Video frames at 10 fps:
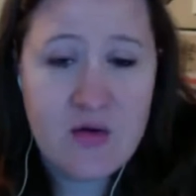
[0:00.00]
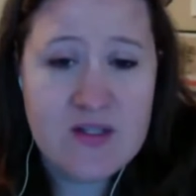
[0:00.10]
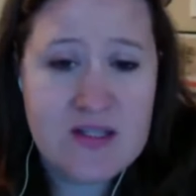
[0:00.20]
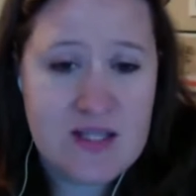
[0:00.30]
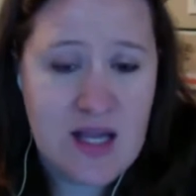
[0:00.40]

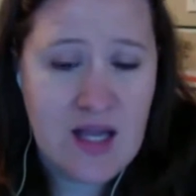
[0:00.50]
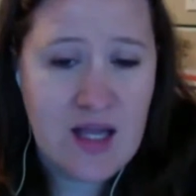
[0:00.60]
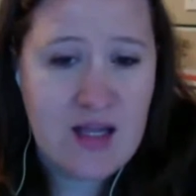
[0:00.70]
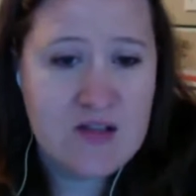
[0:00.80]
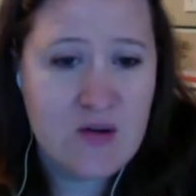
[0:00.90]
categories and
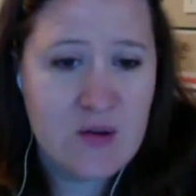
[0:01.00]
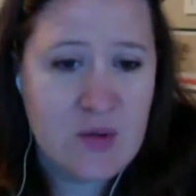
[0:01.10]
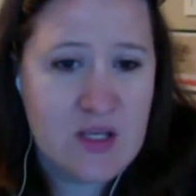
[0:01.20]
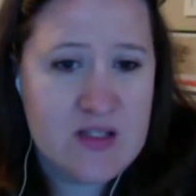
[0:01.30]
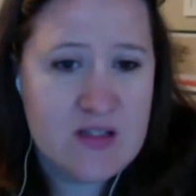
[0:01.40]
tags
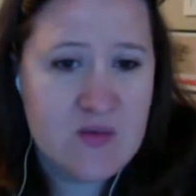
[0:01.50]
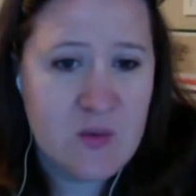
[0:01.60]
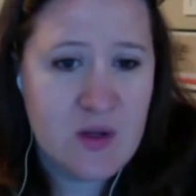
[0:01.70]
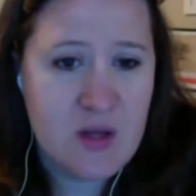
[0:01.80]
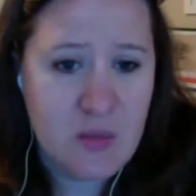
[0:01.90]
are the
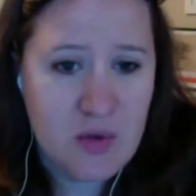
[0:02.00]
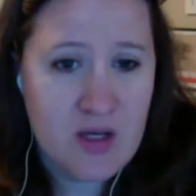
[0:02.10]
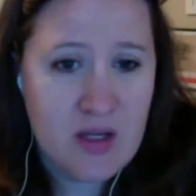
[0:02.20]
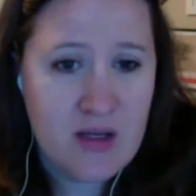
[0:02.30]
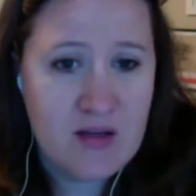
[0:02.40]
places where they
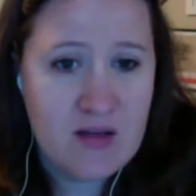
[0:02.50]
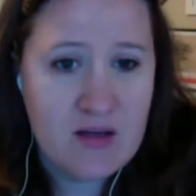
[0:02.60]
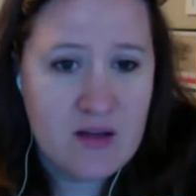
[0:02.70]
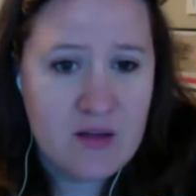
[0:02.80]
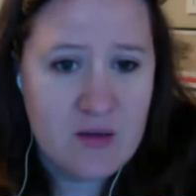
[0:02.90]
put
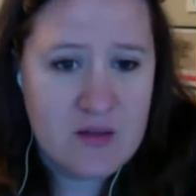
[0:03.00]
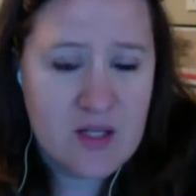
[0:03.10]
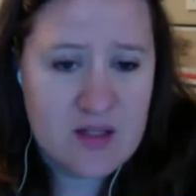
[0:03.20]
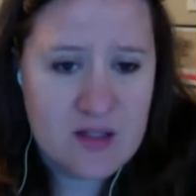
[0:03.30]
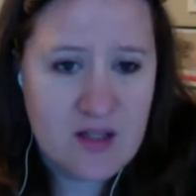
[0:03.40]
in
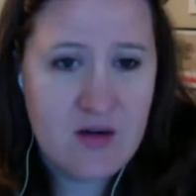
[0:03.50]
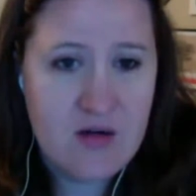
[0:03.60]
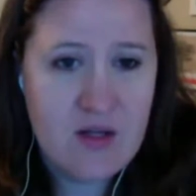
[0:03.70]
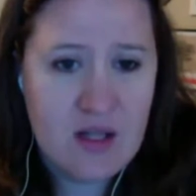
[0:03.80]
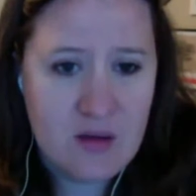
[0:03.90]
those
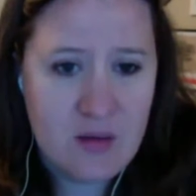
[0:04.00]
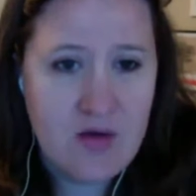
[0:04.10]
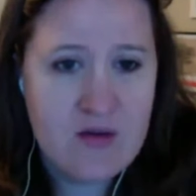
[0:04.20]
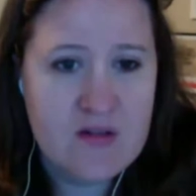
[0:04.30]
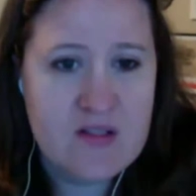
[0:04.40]
SEO
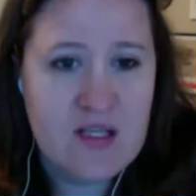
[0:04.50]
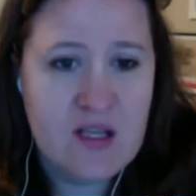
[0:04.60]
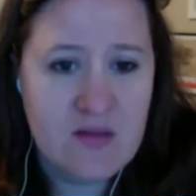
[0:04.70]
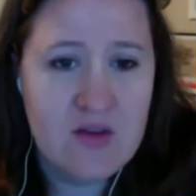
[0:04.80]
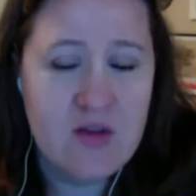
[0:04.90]

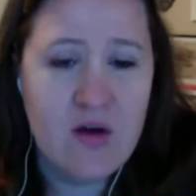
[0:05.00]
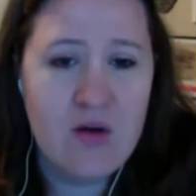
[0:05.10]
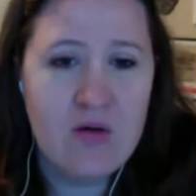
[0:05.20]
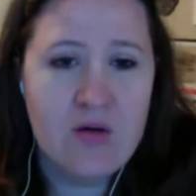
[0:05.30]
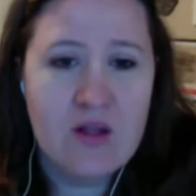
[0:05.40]
keywords, even
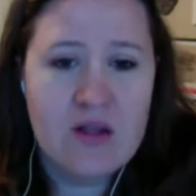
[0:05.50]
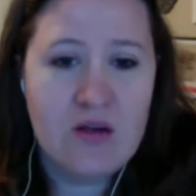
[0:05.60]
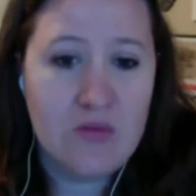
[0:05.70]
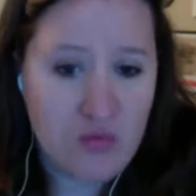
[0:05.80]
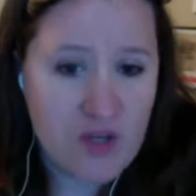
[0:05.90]
though
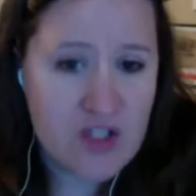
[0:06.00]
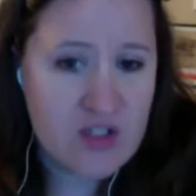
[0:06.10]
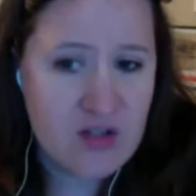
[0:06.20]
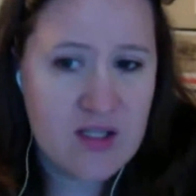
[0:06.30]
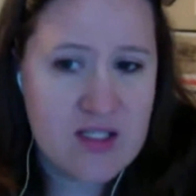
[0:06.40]
the
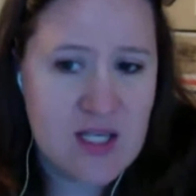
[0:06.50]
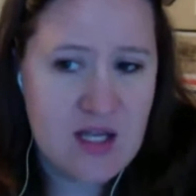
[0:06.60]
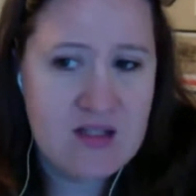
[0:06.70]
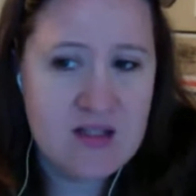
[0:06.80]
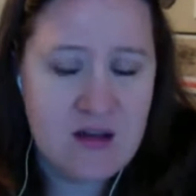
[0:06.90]
original
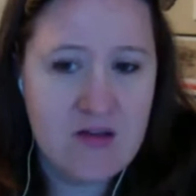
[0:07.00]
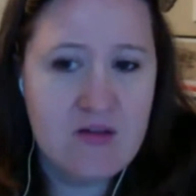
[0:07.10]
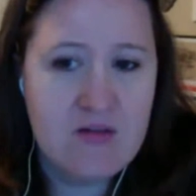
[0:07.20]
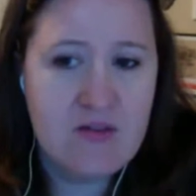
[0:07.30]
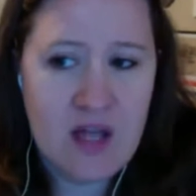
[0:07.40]
intent
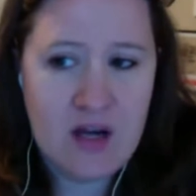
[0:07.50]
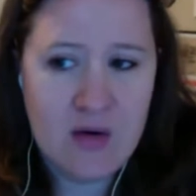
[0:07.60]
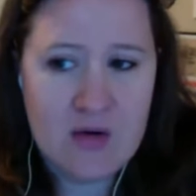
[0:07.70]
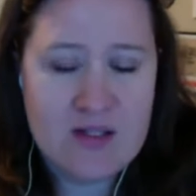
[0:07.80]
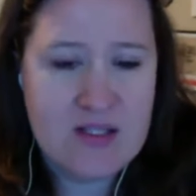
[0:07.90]
of
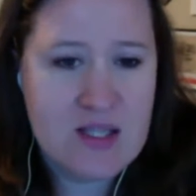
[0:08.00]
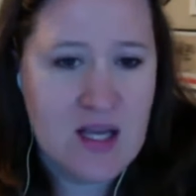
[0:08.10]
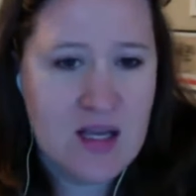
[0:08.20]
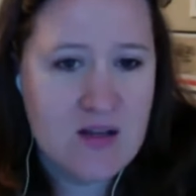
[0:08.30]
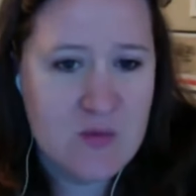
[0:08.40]
categories
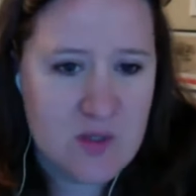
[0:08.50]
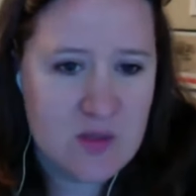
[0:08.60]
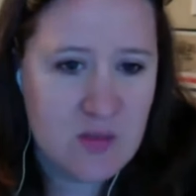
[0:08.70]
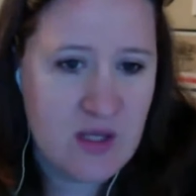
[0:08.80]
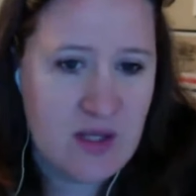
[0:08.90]
and tags
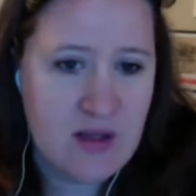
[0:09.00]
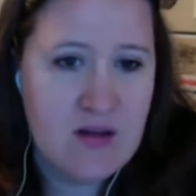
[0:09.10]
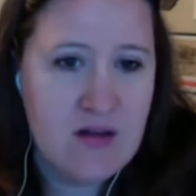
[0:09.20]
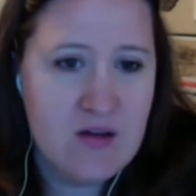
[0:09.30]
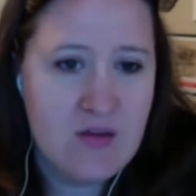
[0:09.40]
were to
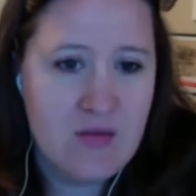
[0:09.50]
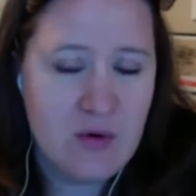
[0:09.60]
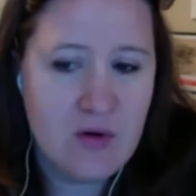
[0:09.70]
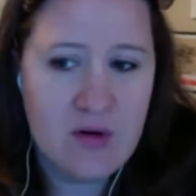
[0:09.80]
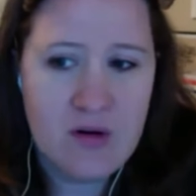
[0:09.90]
be
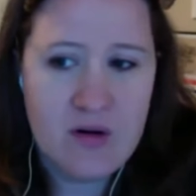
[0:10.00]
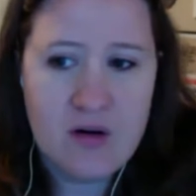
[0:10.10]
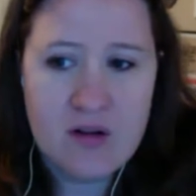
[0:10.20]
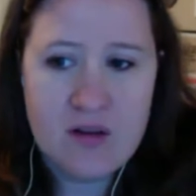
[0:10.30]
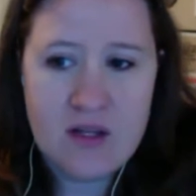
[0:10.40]

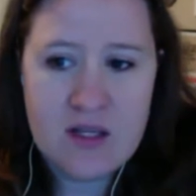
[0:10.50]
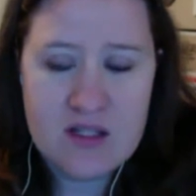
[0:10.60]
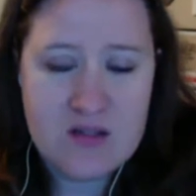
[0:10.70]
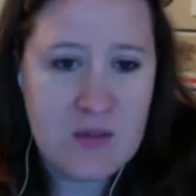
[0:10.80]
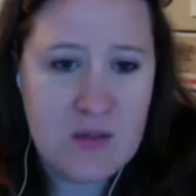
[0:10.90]
for
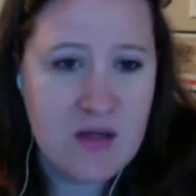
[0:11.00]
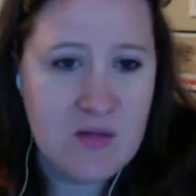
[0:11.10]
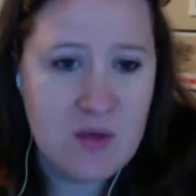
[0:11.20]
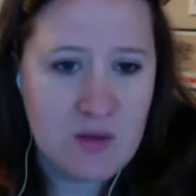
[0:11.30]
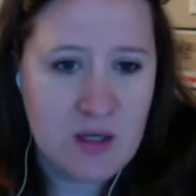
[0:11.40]
the
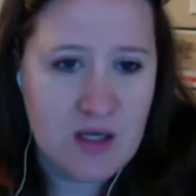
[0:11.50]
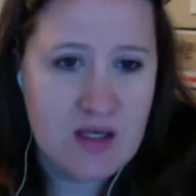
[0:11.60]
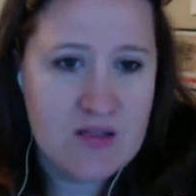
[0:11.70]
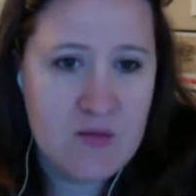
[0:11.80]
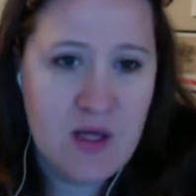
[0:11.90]
accessibility
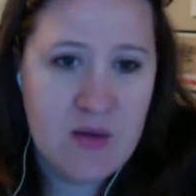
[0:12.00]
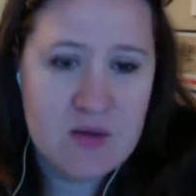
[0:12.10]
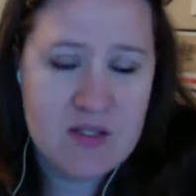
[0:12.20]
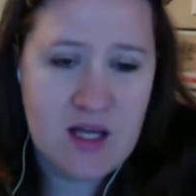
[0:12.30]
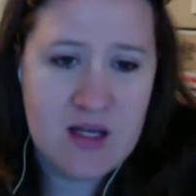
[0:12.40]
community to
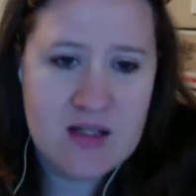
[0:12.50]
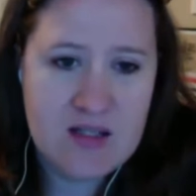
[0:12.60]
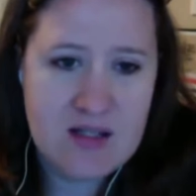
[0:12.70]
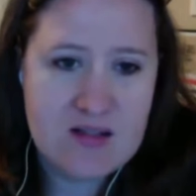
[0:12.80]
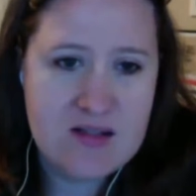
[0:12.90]
be able to
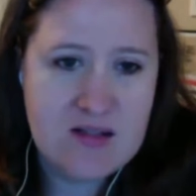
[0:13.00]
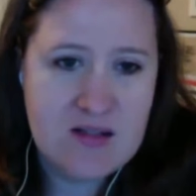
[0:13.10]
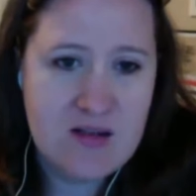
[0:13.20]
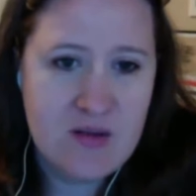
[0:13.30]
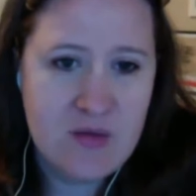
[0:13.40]

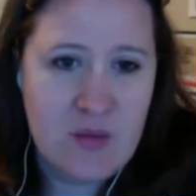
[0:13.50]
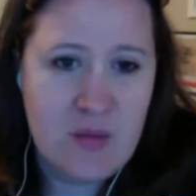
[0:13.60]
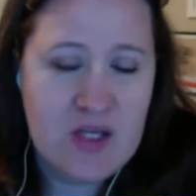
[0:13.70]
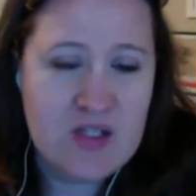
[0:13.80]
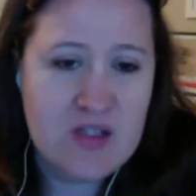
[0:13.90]
access the
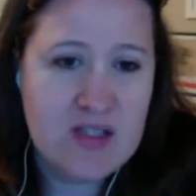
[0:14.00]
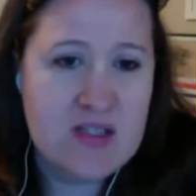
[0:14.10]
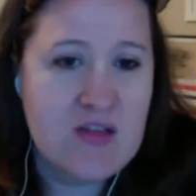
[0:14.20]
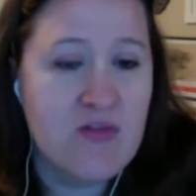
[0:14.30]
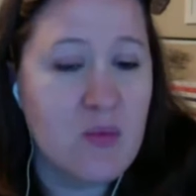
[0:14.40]
web pages
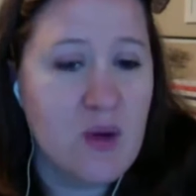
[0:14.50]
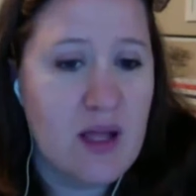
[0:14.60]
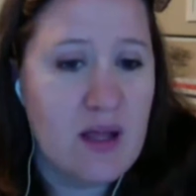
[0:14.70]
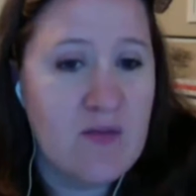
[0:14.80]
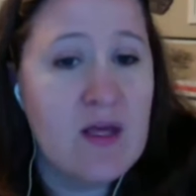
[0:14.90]
in a
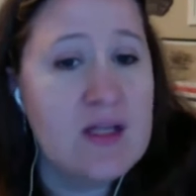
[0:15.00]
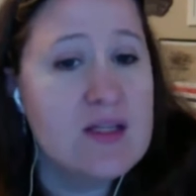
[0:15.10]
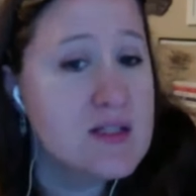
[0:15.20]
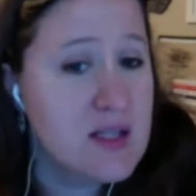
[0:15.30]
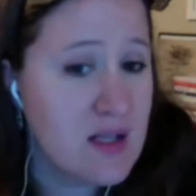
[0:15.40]
different way. If you
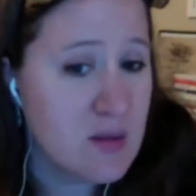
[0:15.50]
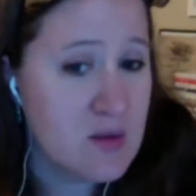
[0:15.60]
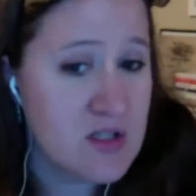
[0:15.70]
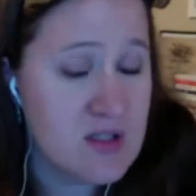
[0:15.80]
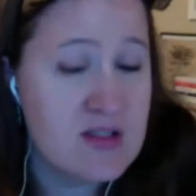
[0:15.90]
can't see
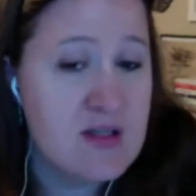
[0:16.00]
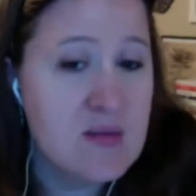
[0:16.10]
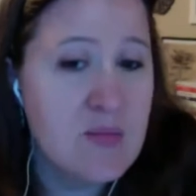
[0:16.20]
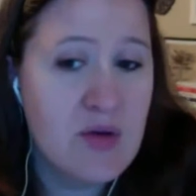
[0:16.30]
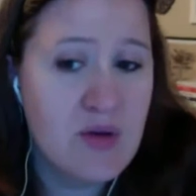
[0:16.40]
the
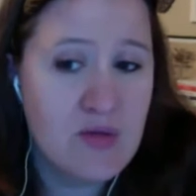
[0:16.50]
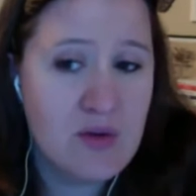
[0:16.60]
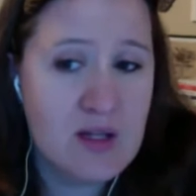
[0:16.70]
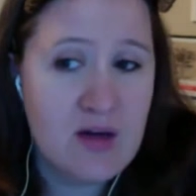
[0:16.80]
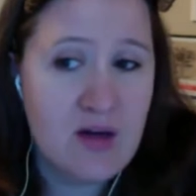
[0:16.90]
images, but you
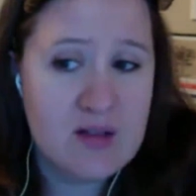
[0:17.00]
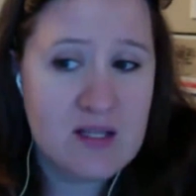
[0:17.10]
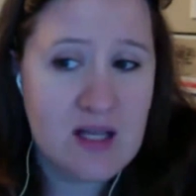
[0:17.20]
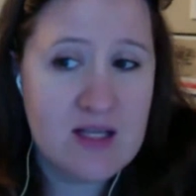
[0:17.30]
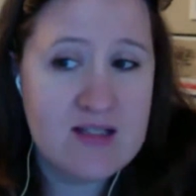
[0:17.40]
can read the
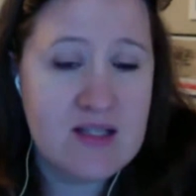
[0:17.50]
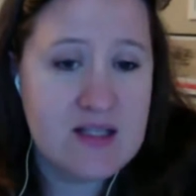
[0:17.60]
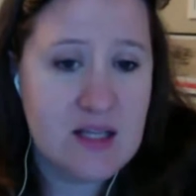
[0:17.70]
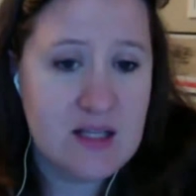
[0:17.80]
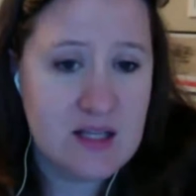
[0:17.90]
alt tags
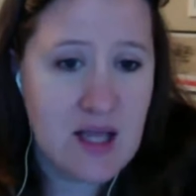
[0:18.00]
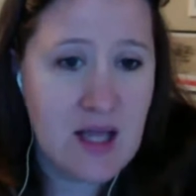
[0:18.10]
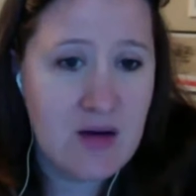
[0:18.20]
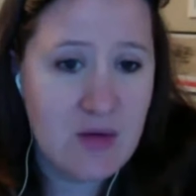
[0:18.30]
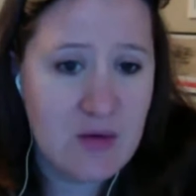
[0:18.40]
in the, in
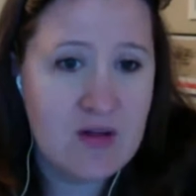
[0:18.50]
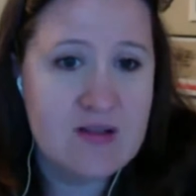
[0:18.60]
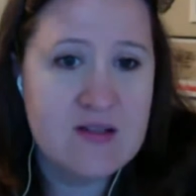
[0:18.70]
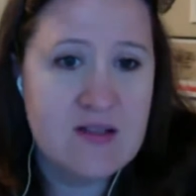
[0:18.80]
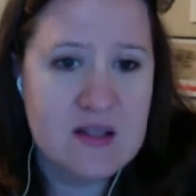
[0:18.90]
the
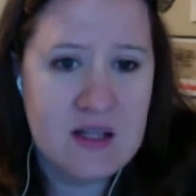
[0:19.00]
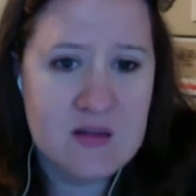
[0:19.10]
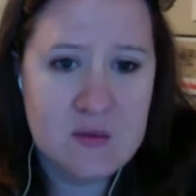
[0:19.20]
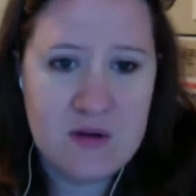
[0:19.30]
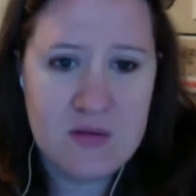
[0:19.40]
categories,
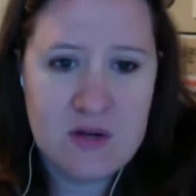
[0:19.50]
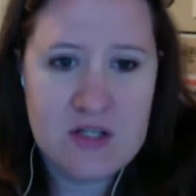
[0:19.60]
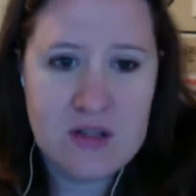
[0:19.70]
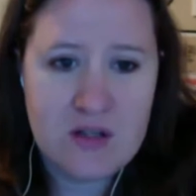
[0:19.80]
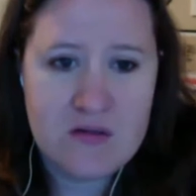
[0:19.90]
that's what they're
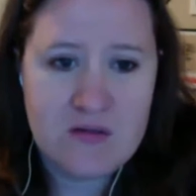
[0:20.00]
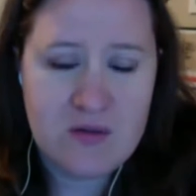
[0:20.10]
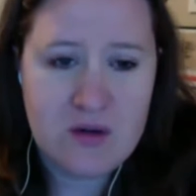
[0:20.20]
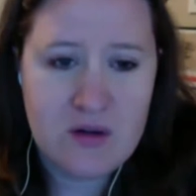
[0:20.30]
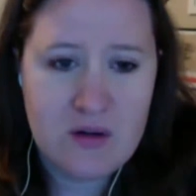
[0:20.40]
originally
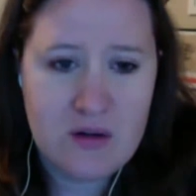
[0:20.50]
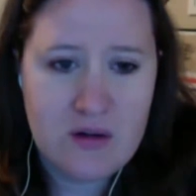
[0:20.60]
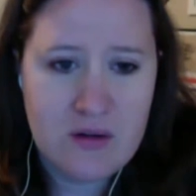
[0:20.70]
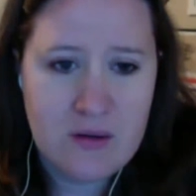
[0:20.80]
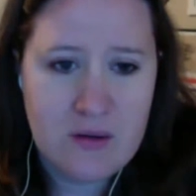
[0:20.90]
used for.